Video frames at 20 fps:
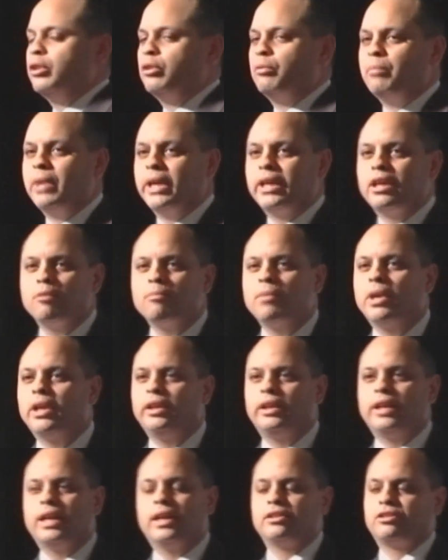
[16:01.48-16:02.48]
making
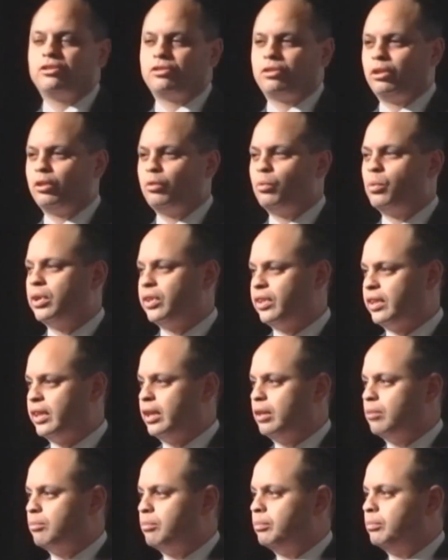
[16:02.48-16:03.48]
money, guys, is only one
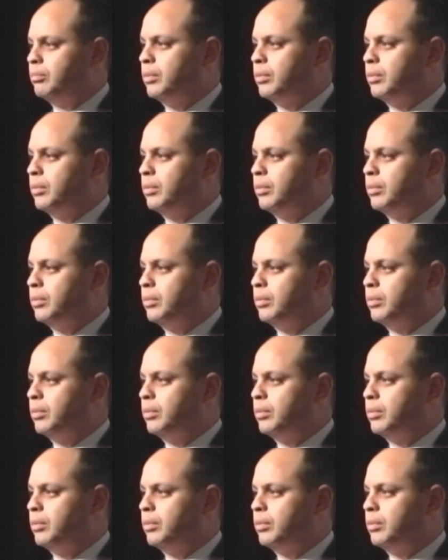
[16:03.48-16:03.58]
thing,